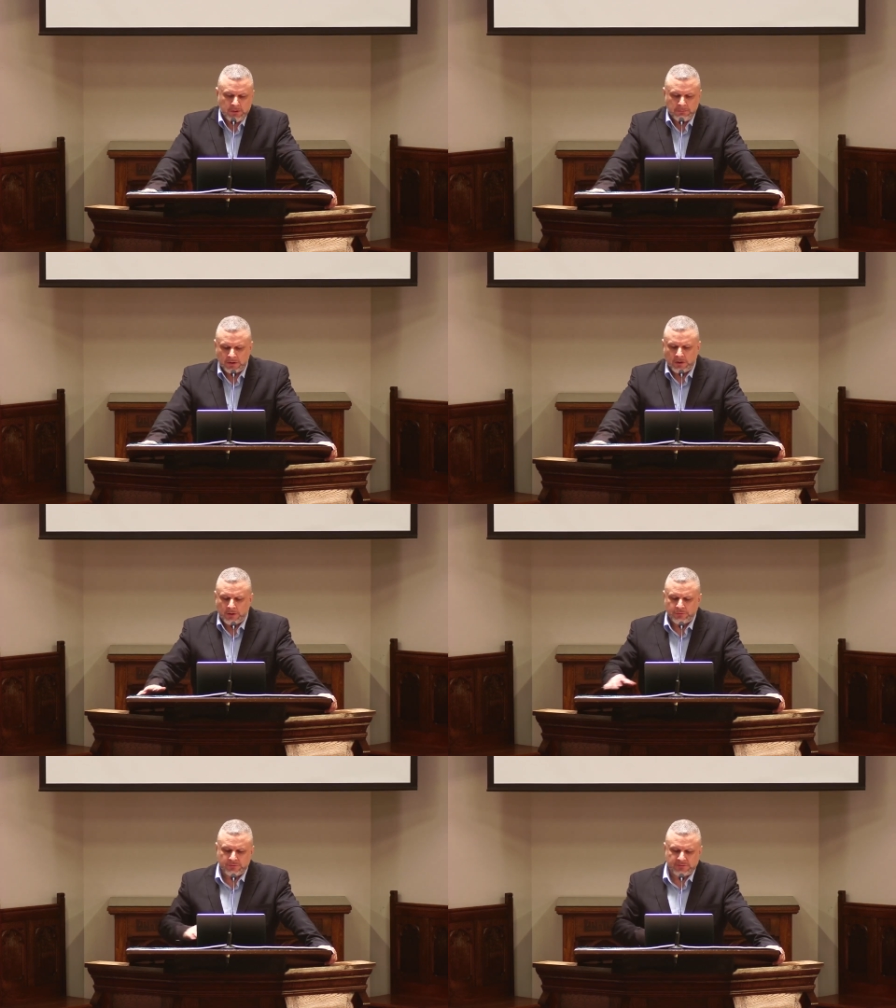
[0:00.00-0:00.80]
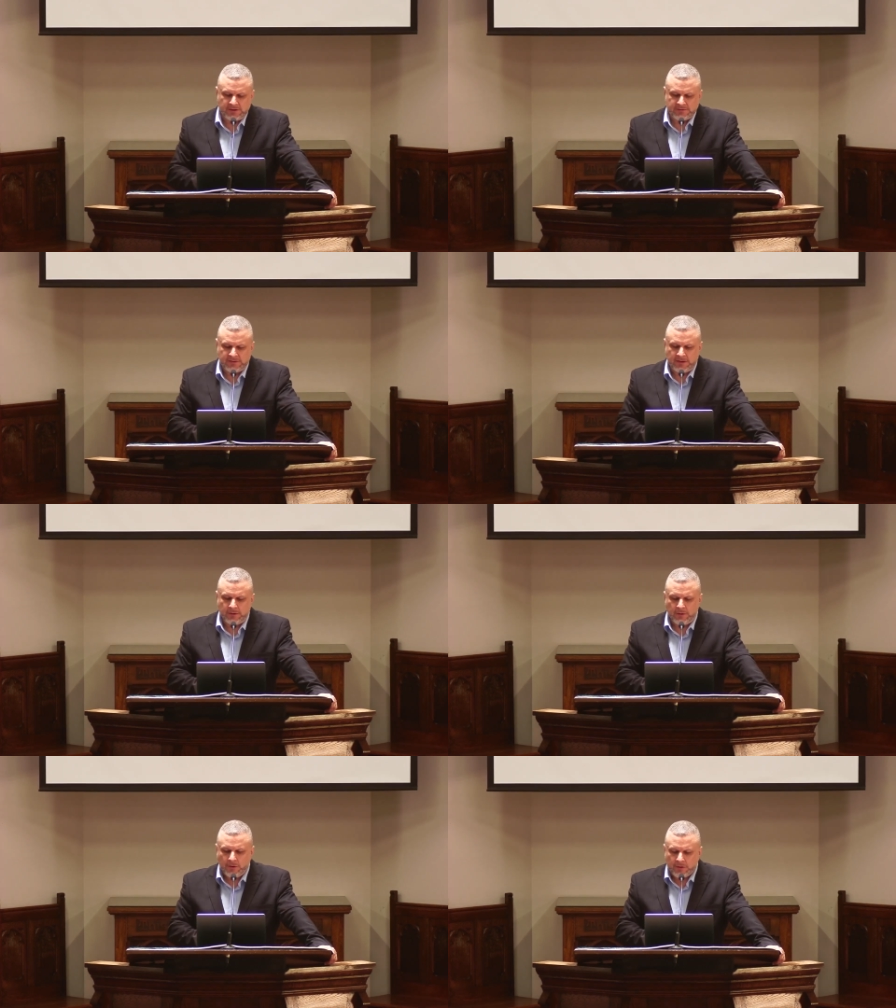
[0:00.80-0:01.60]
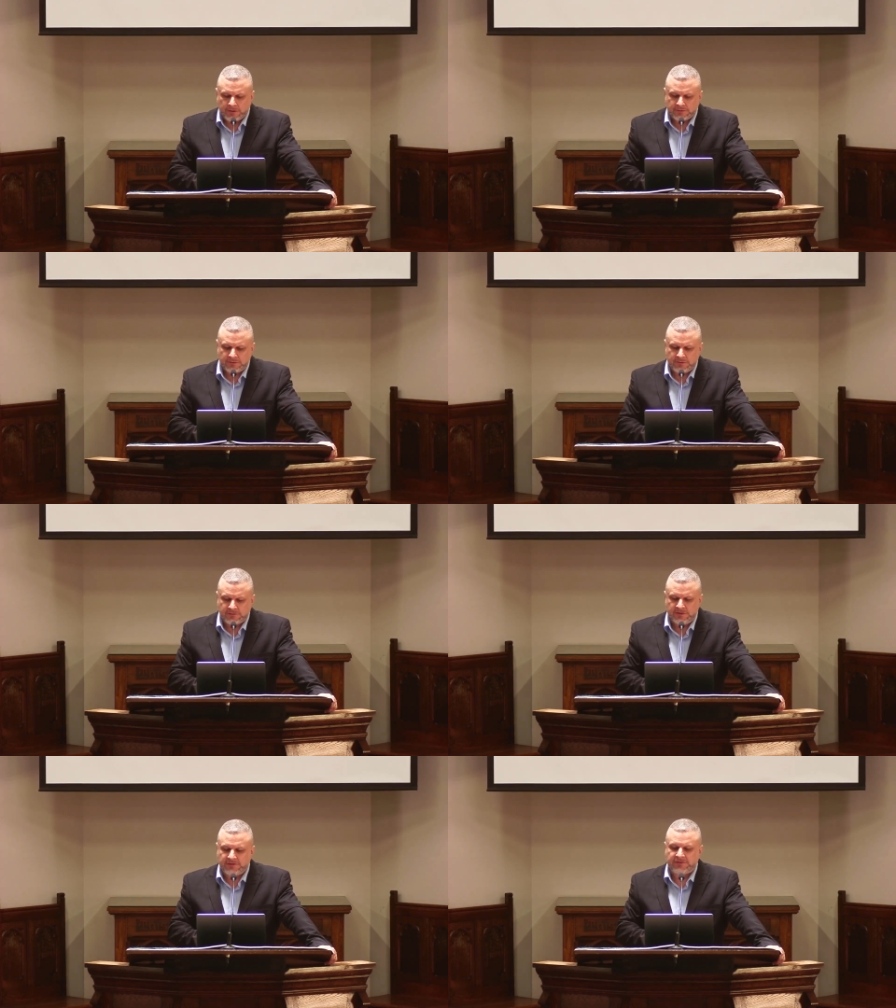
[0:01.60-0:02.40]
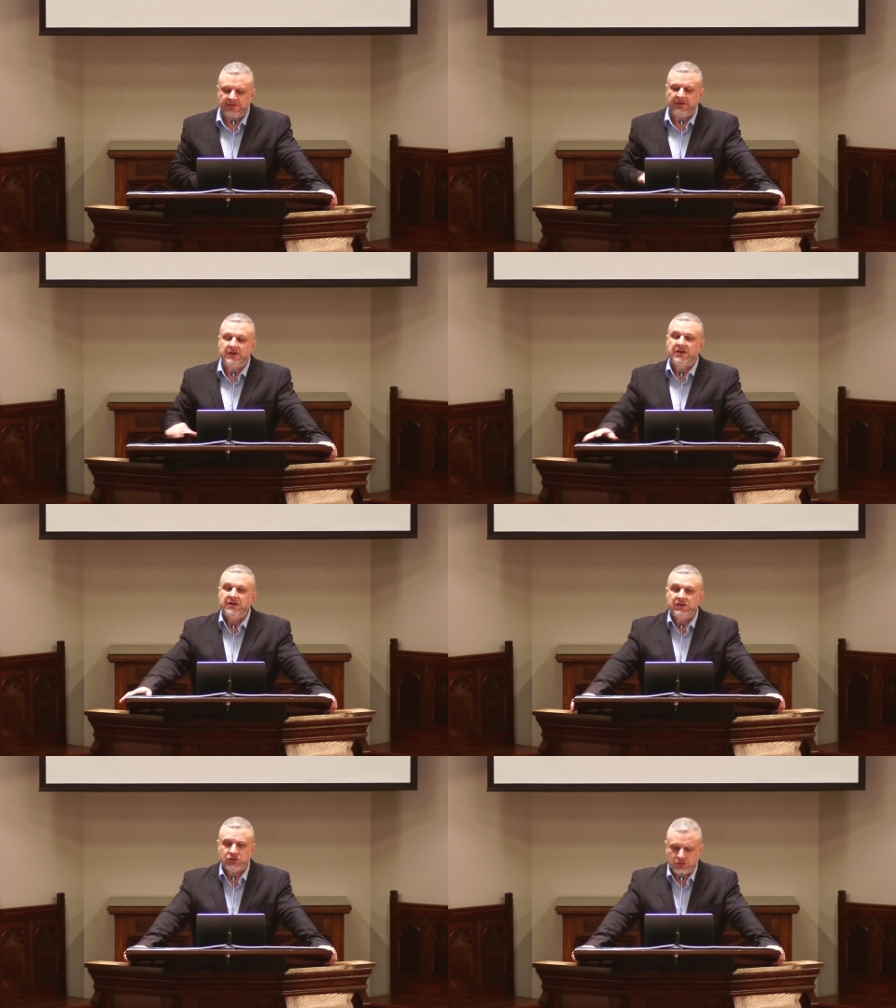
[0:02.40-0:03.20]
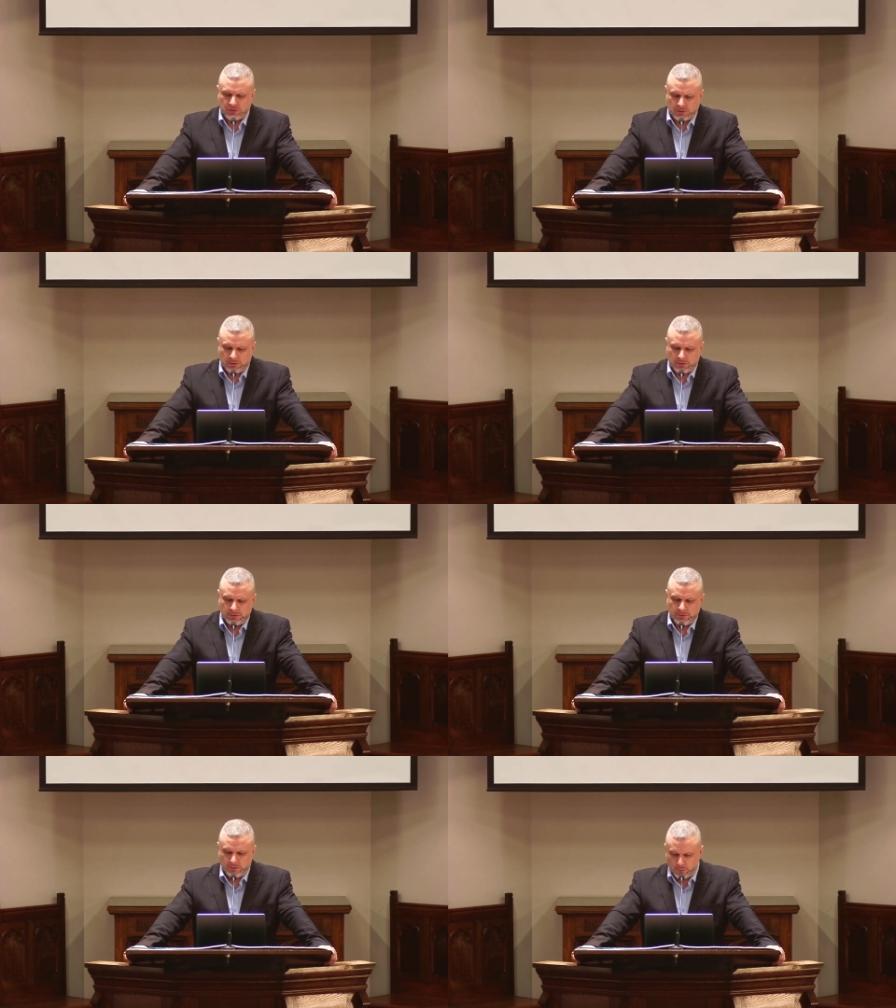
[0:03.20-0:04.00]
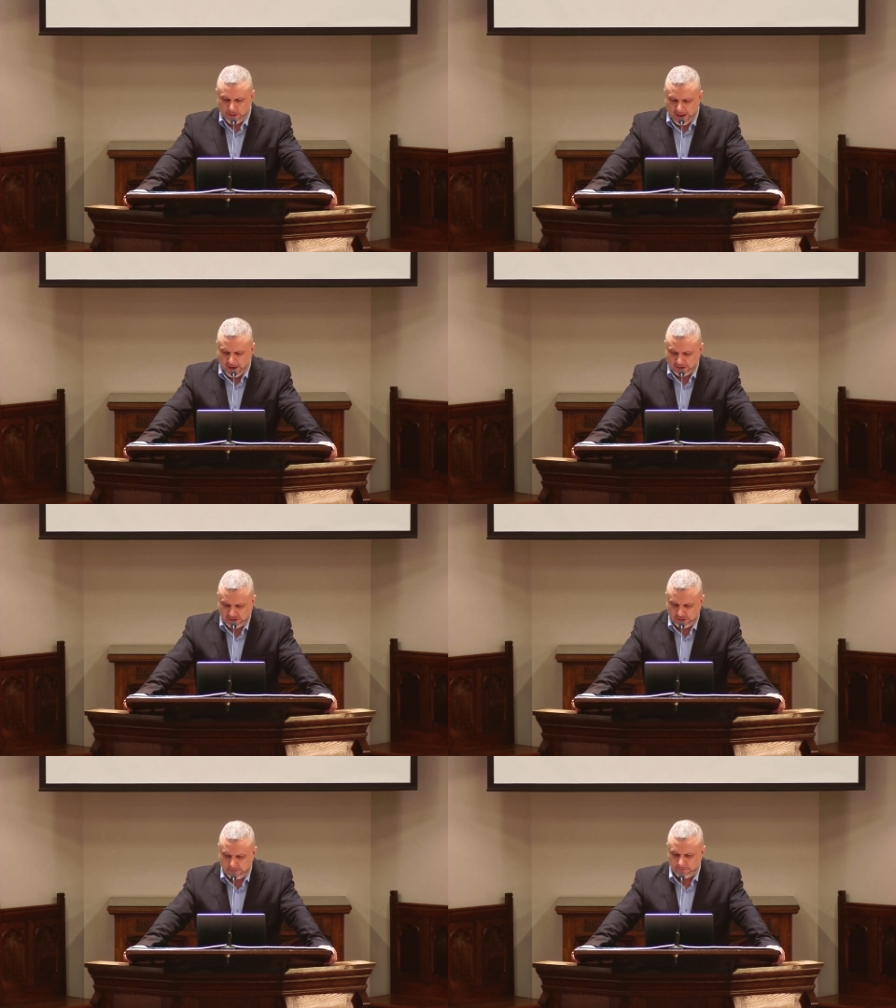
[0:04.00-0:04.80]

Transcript: MacArthur states that earnestness is the initial reaction